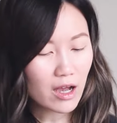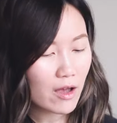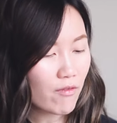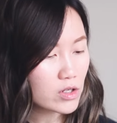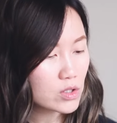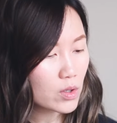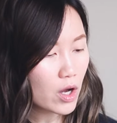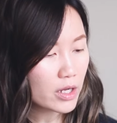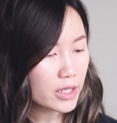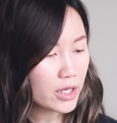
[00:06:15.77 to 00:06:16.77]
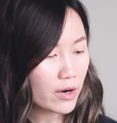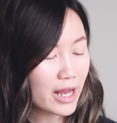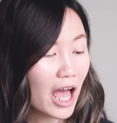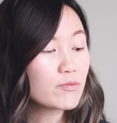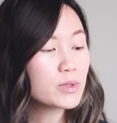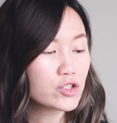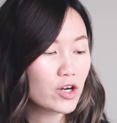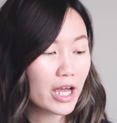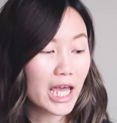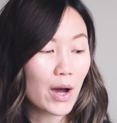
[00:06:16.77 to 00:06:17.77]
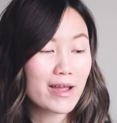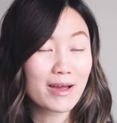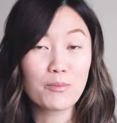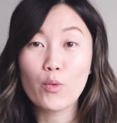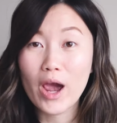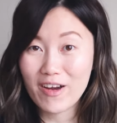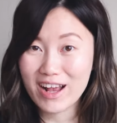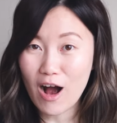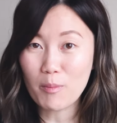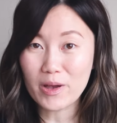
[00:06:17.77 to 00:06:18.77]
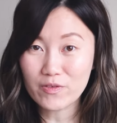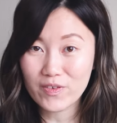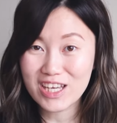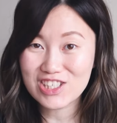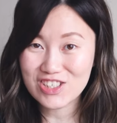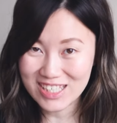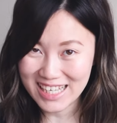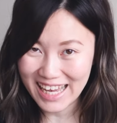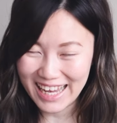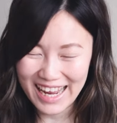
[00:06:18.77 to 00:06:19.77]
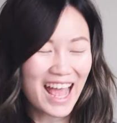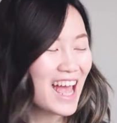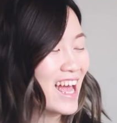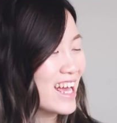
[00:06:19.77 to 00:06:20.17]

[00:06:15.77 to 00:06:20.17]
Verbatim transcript: I've also got here and have been trying out and I'm wearing on my face today